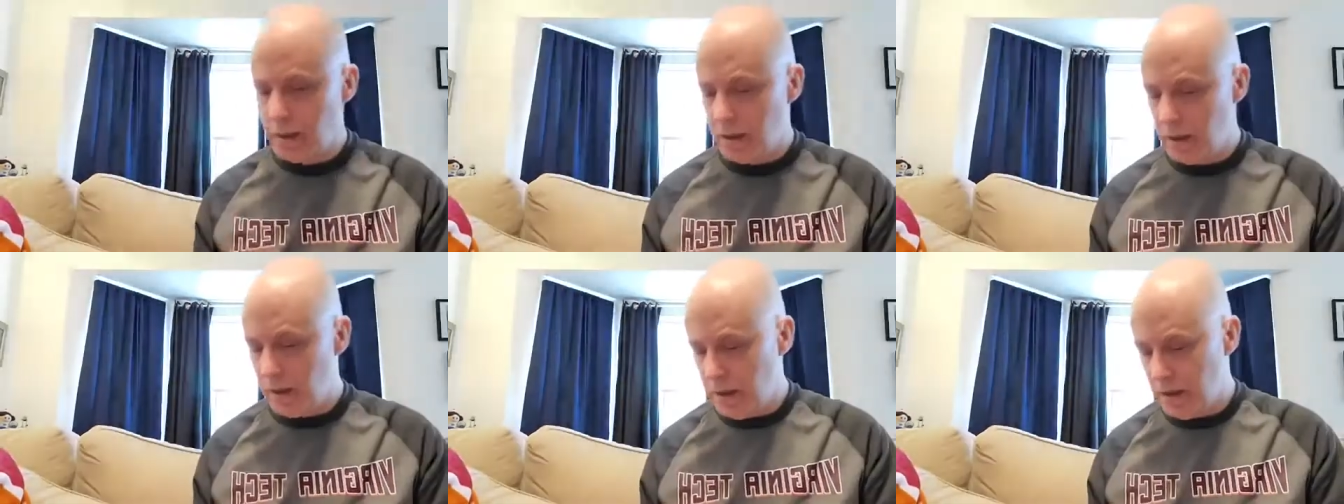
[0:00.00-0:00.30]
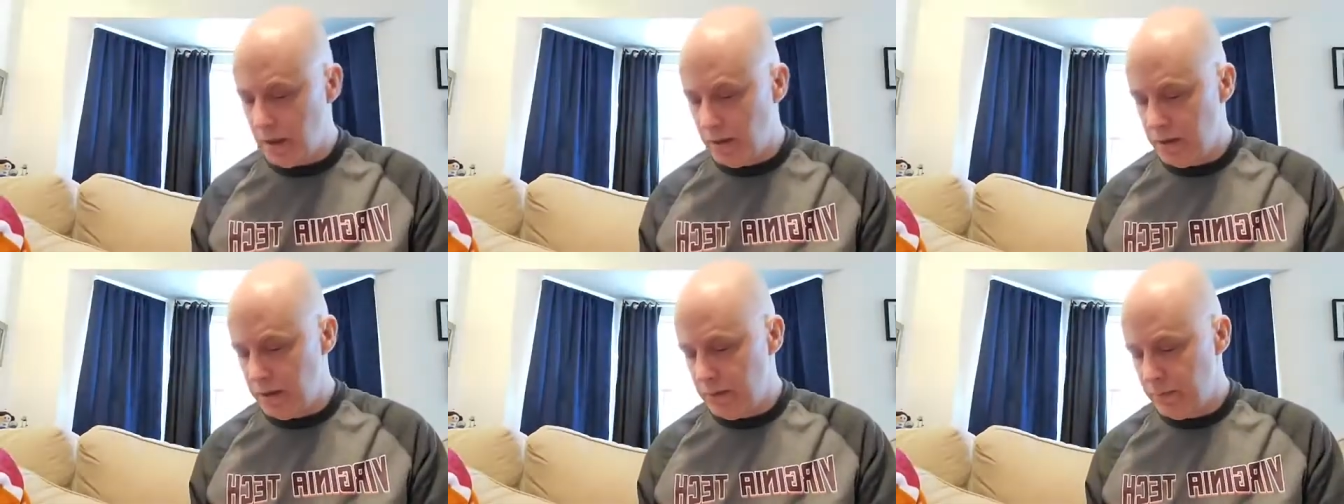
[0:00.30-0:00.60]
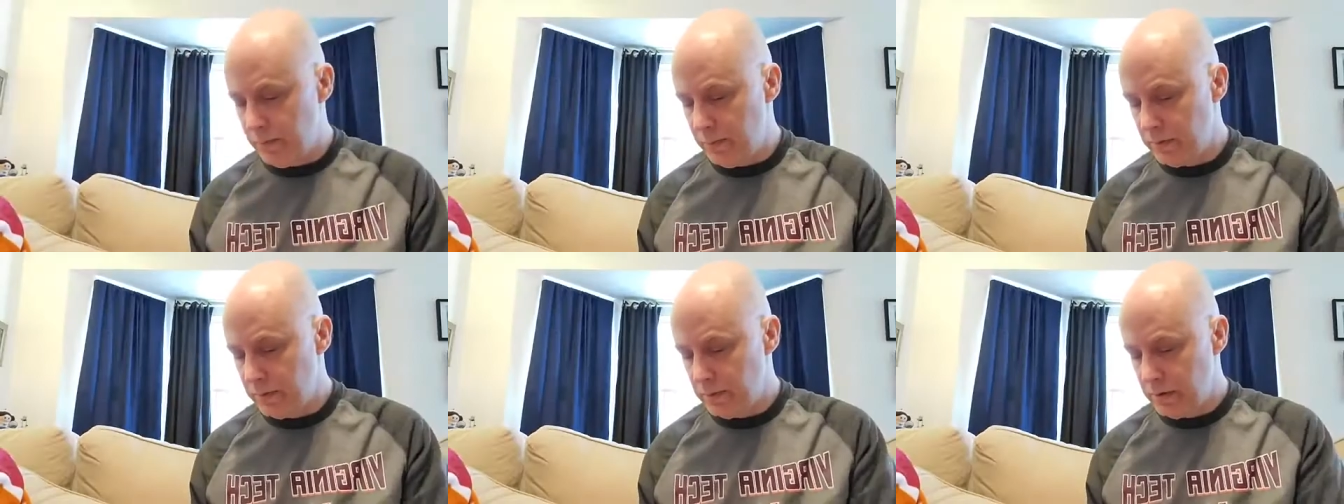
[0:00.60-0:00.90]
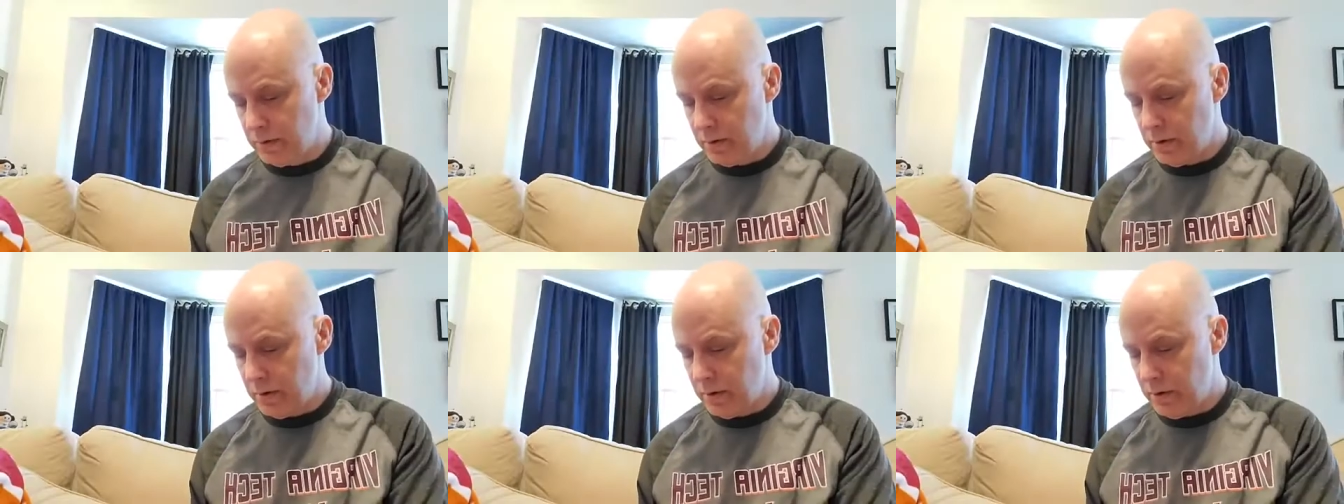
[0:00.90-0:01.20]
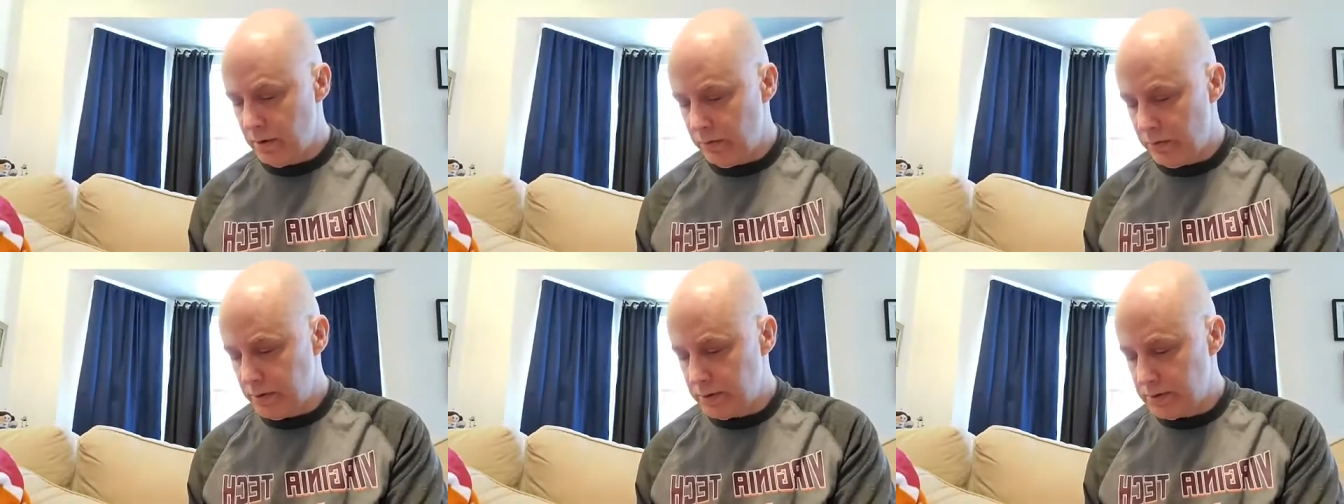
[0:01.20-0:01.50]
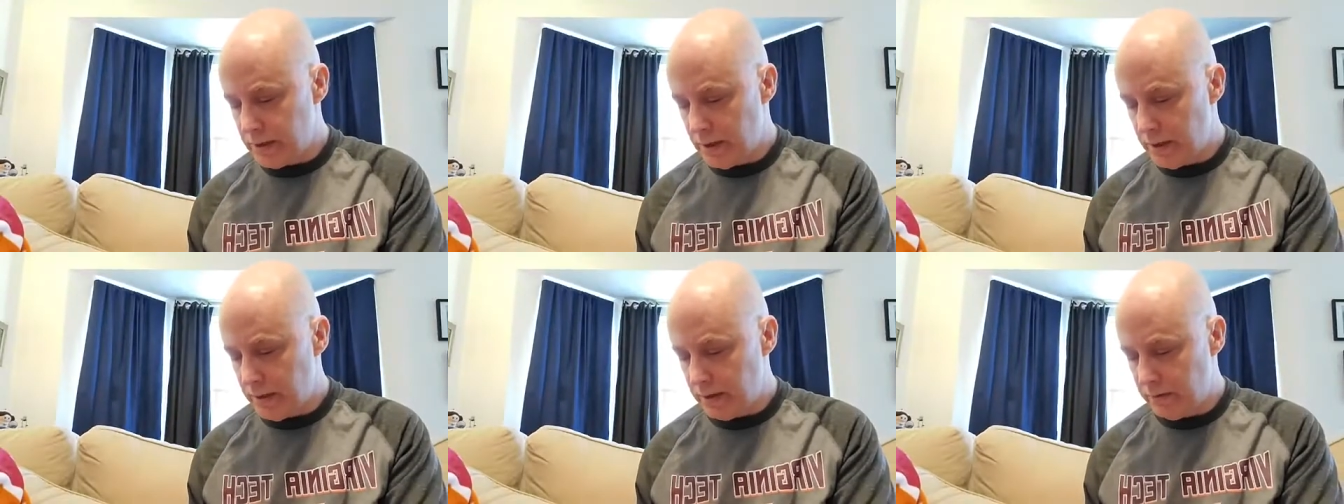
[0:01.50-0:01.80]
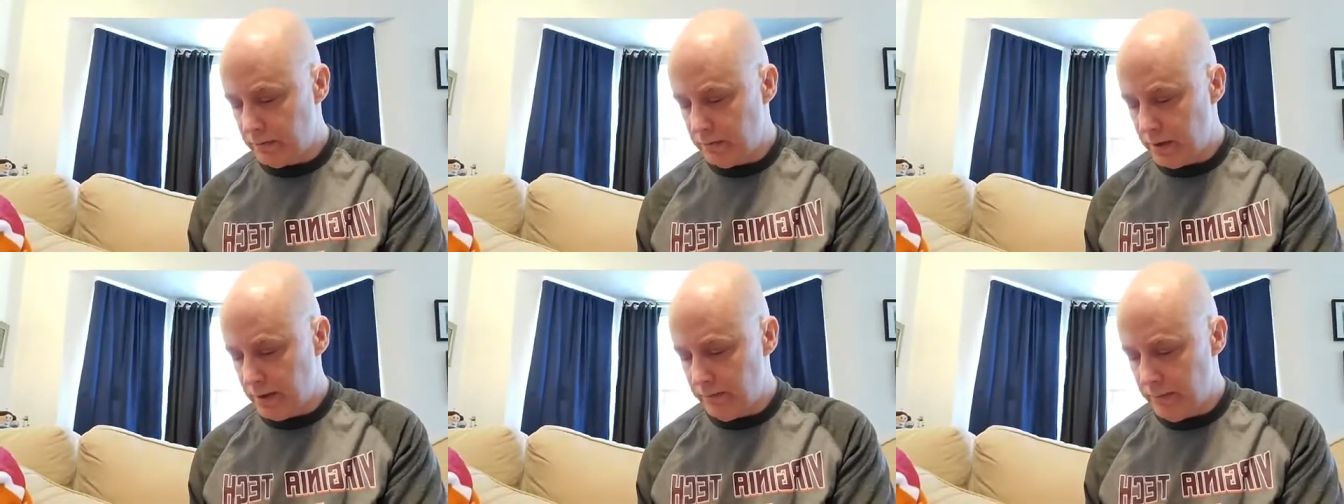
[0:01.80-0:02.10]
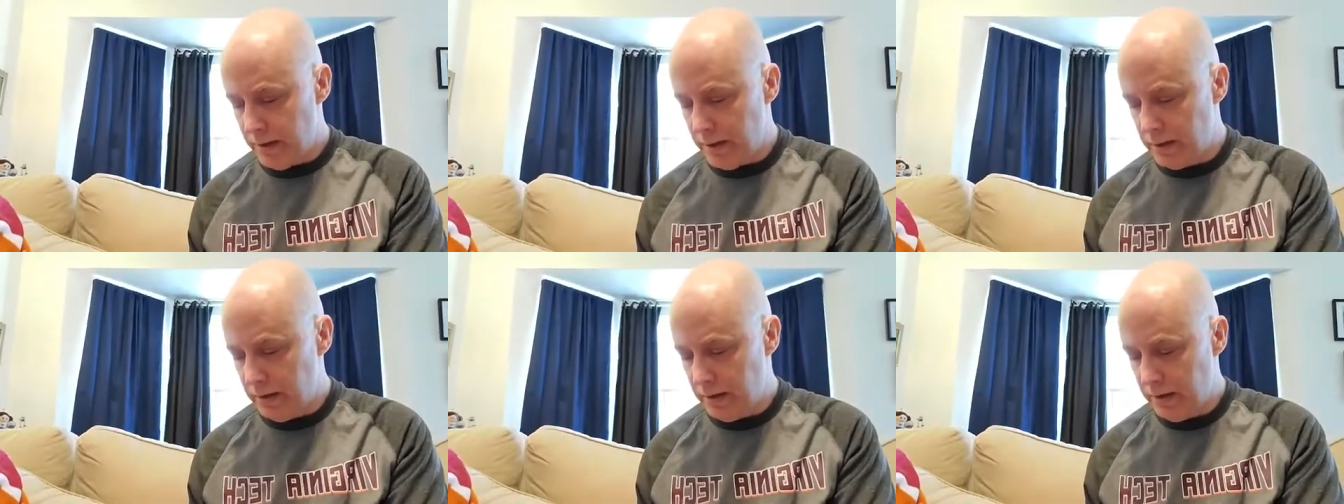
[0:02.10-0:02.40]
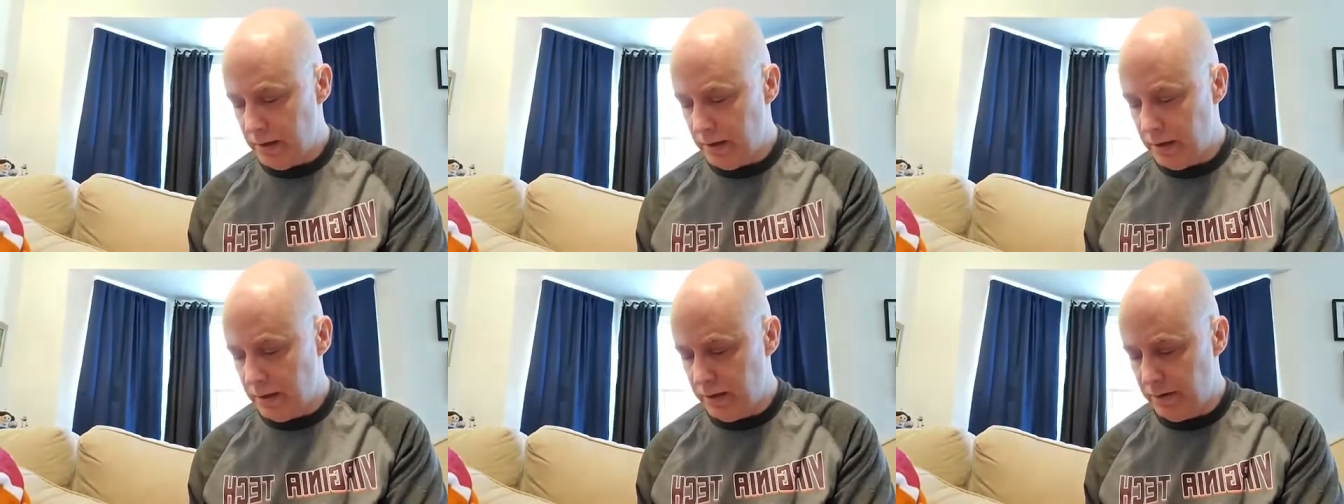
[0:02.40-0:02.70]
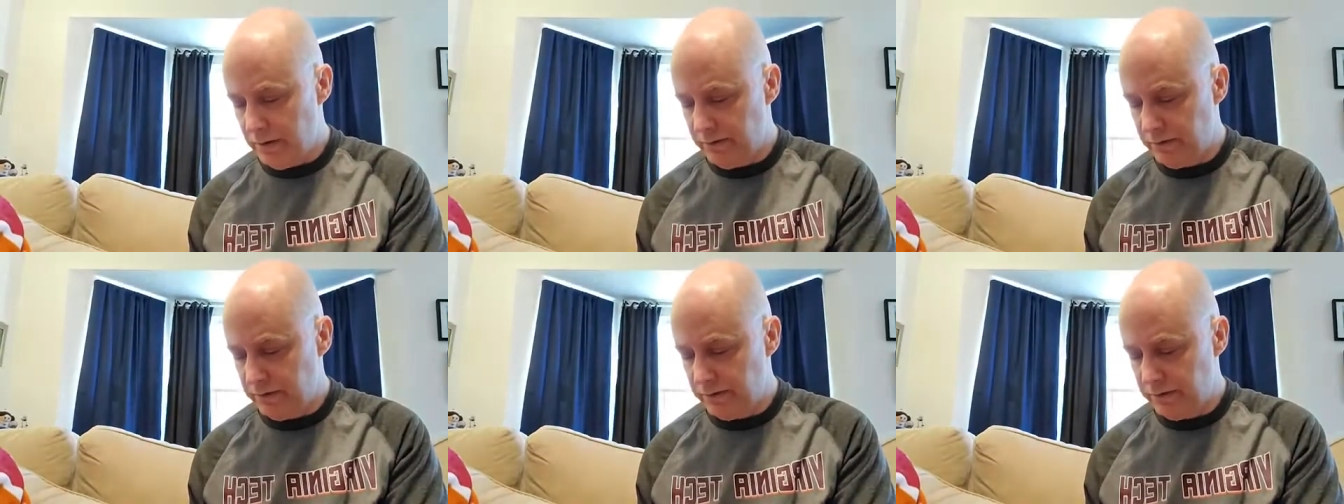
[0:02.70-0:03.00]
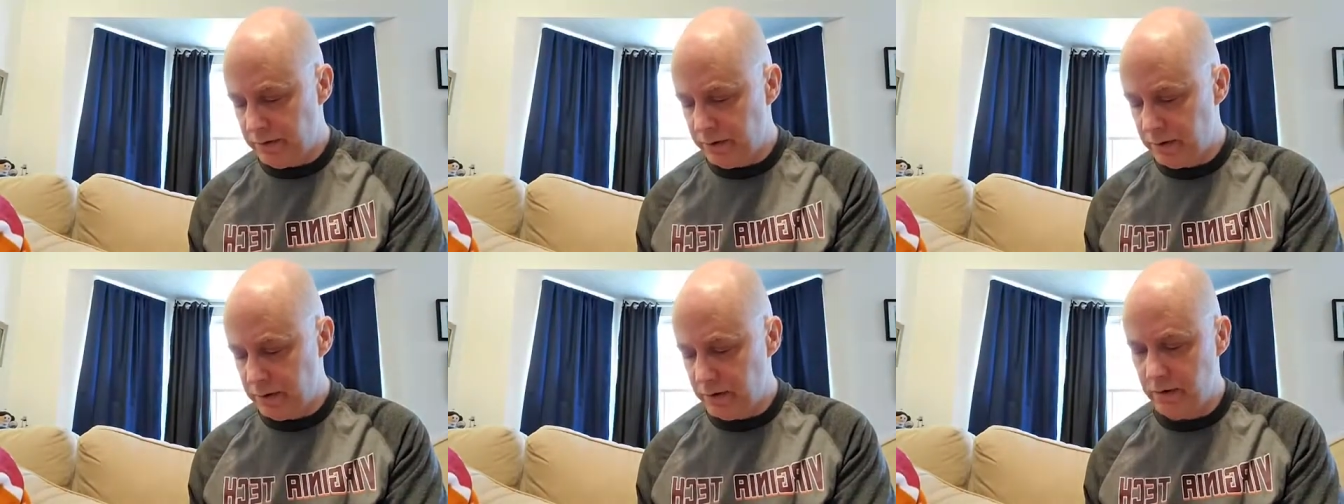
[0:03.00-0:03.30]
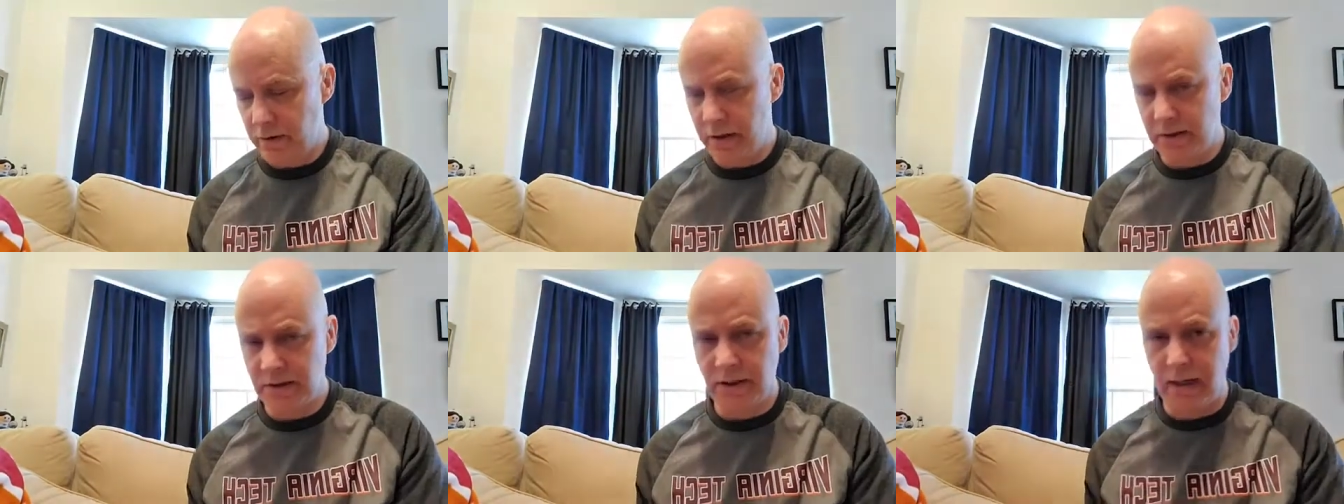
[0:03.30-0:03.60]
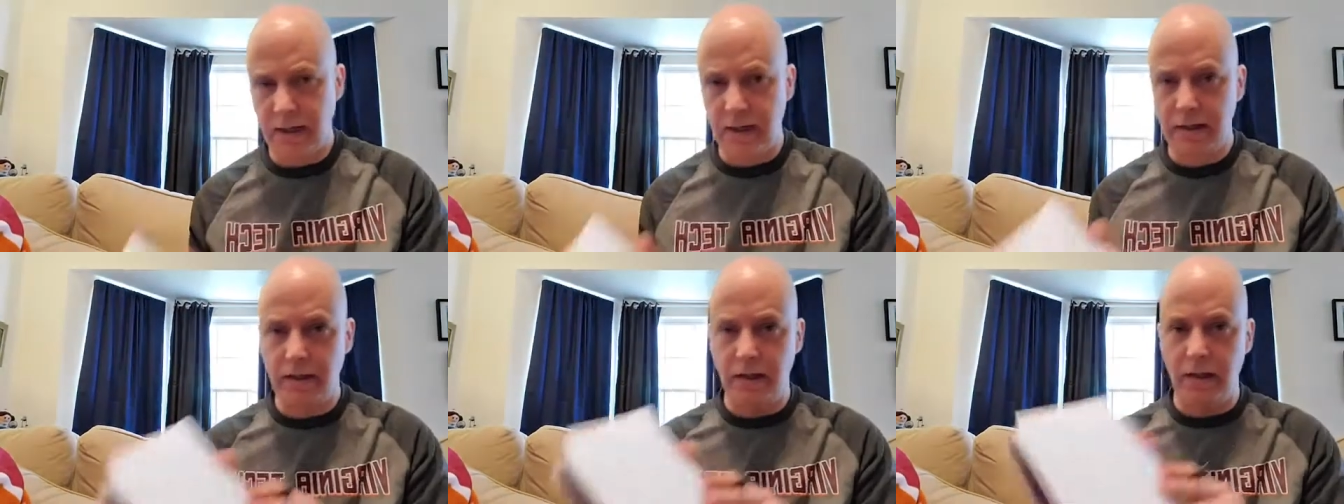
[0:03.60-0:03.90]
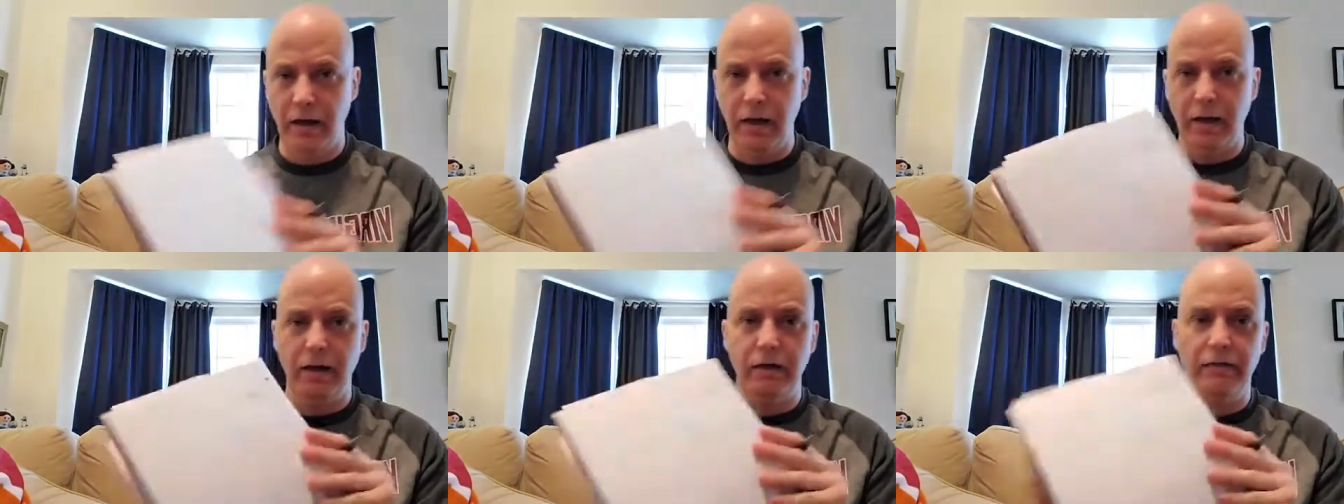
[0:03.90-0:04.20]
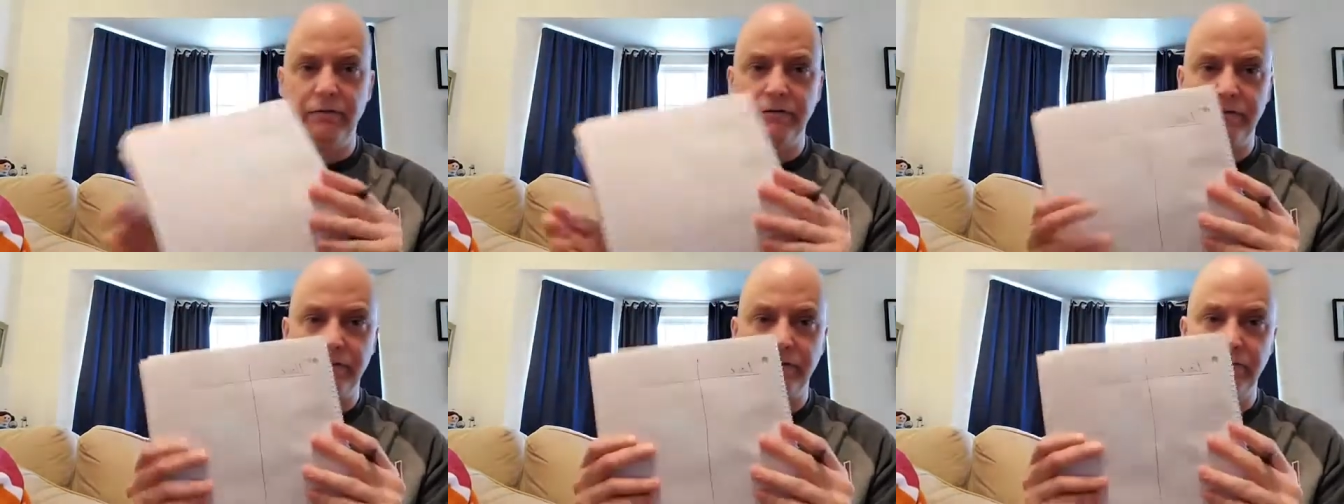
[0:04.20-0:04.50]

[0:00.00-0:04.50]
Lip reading: On one side, I'll write my love, things that I love.